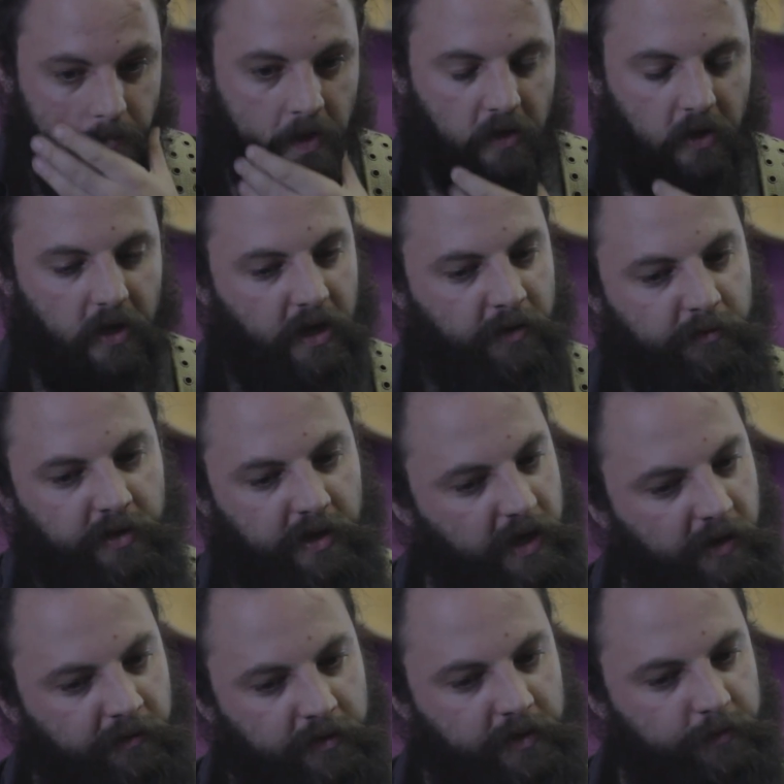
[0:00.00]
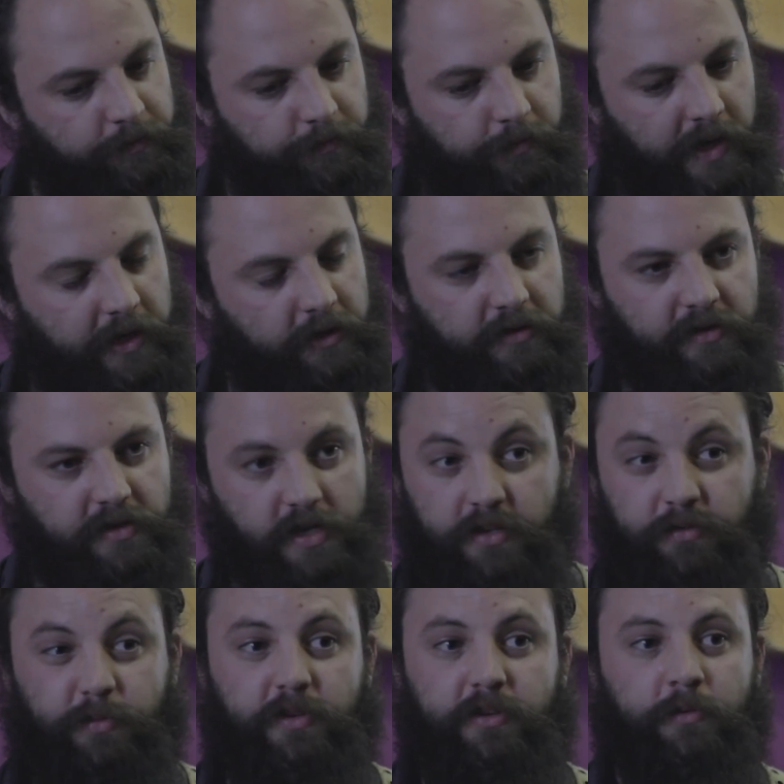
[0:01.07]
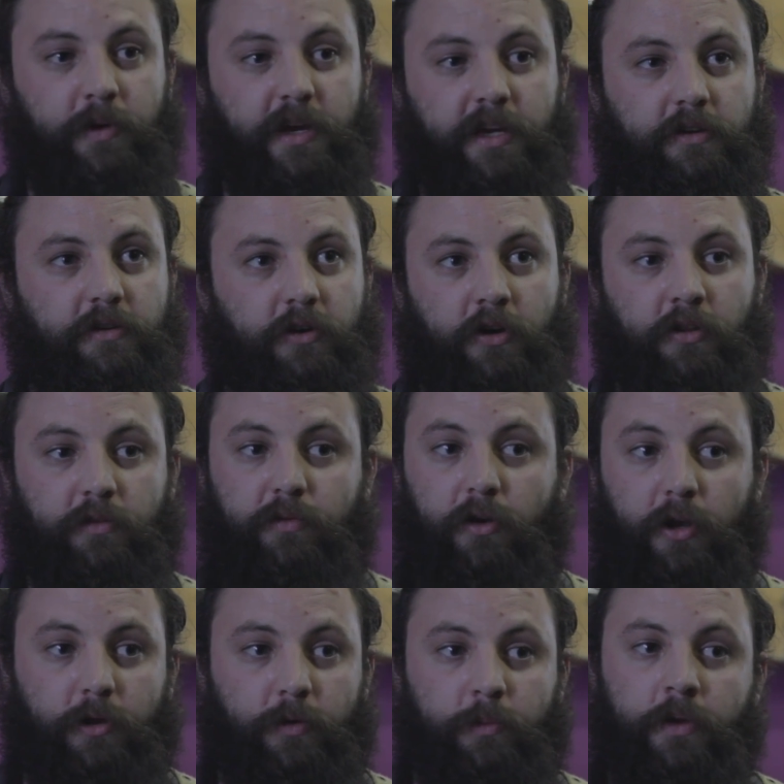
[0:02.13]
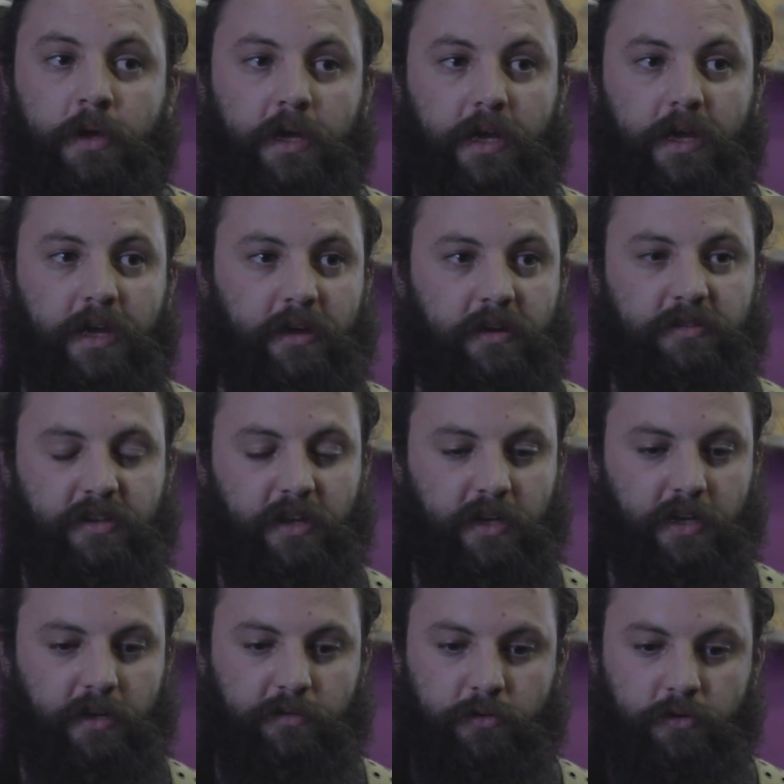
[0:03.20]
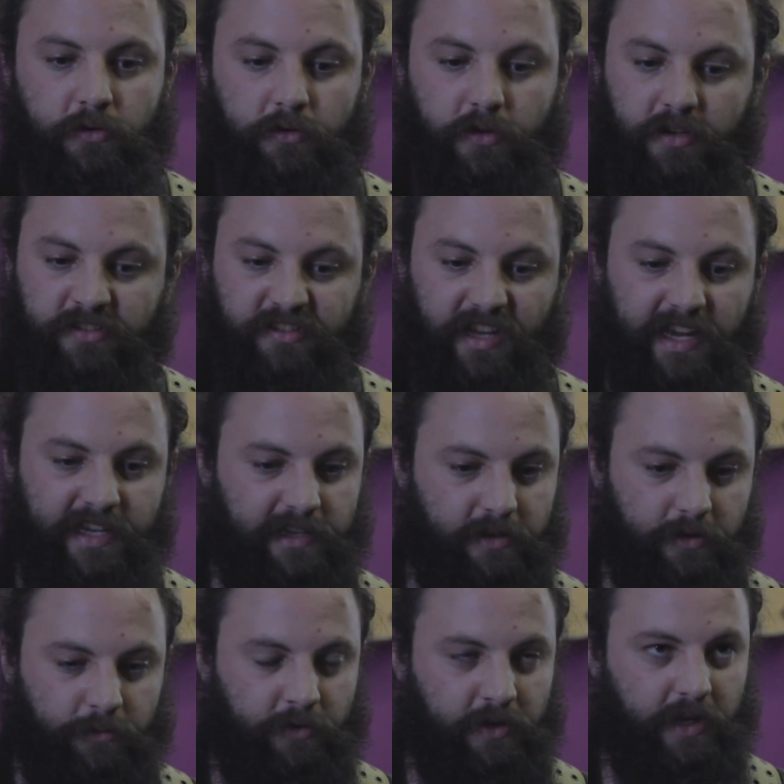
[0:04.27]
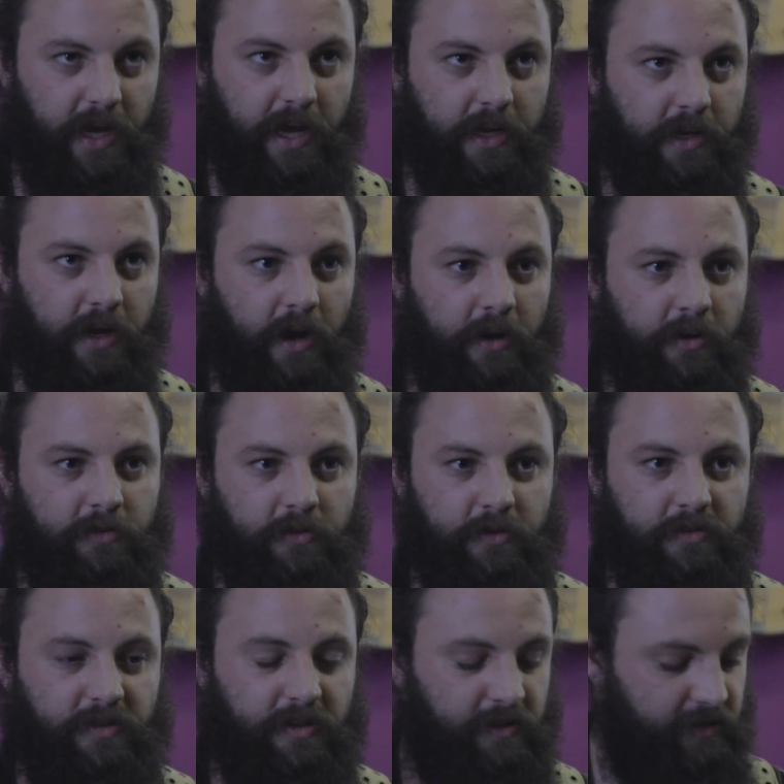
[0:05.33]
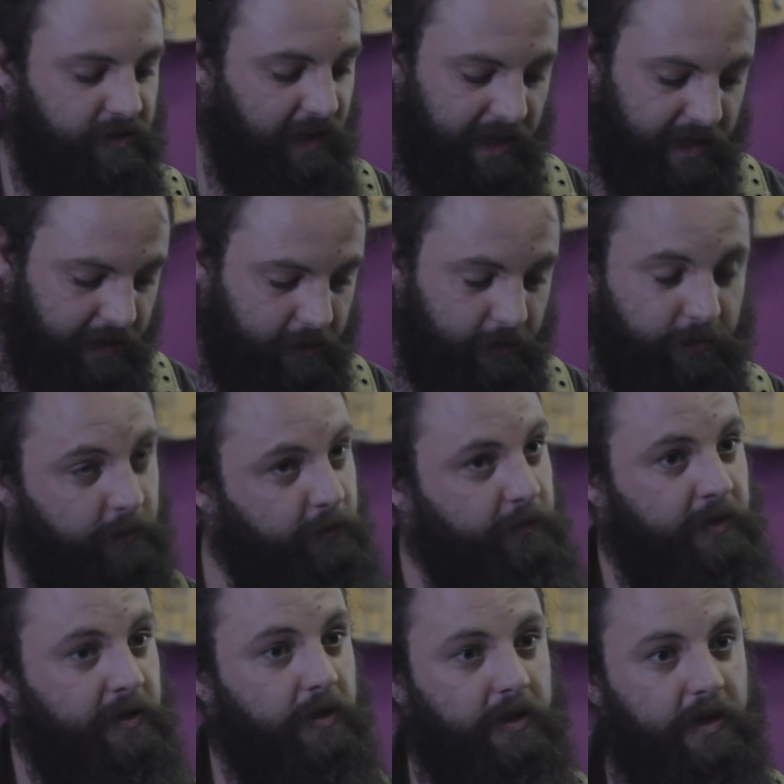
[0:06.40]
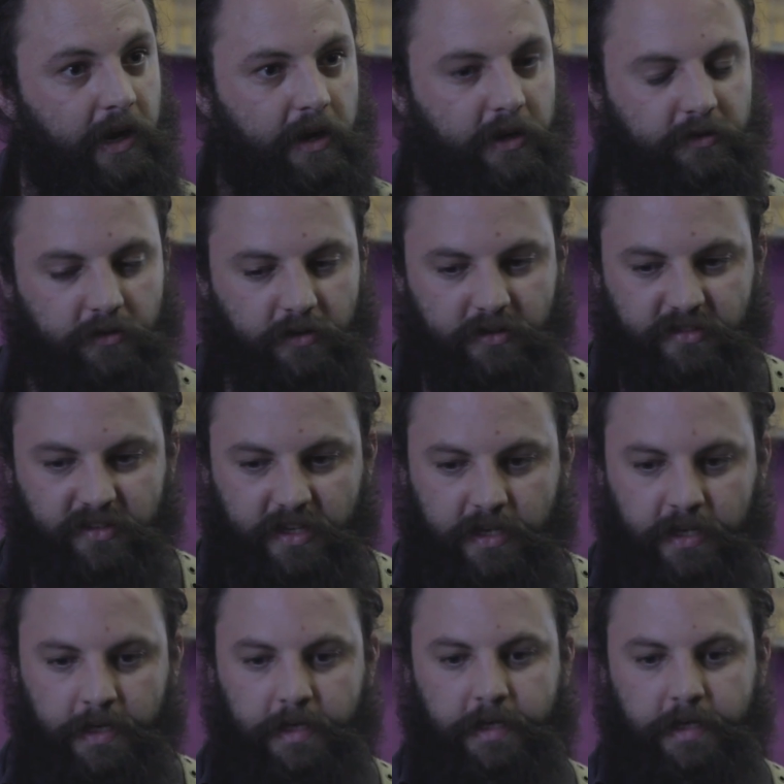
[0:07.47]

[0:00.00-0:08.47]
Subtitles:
You know, every minute adjustment you make on the volume is going to give you a slightly different gain characteristic, a slightly different feel characteristic.